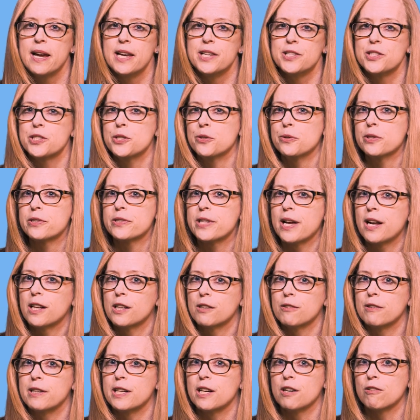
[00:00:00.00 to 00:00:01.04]
As soon as
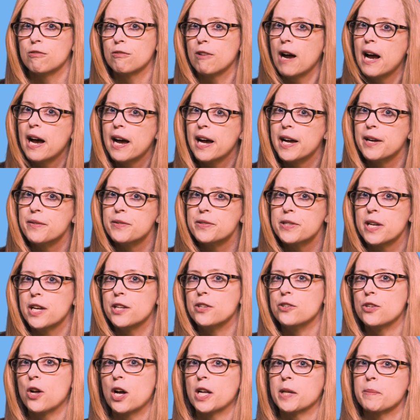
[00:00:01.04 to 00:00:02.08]
Ellery arrives,
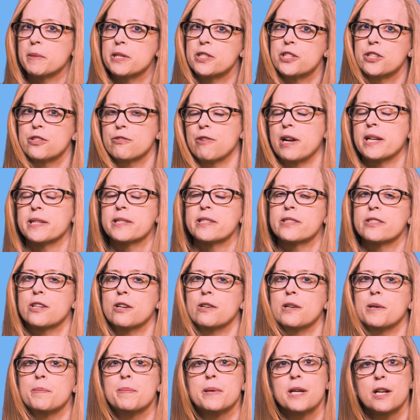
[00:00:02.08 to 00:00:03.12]
anonymous threats
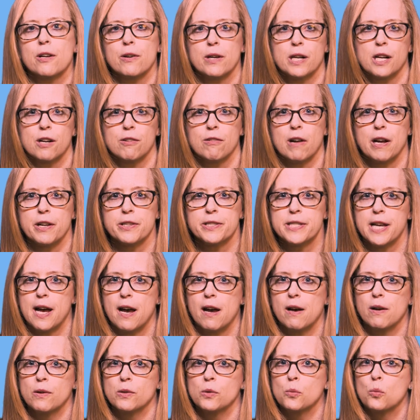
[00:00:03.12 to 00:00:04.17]
start appearing around
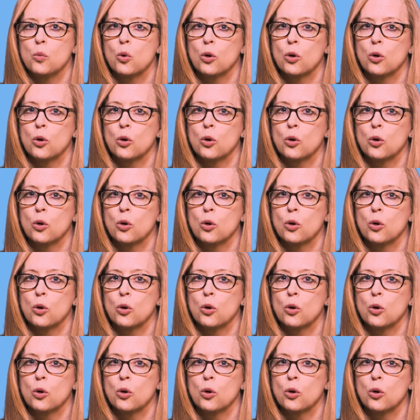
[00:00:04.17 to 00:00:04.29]
town,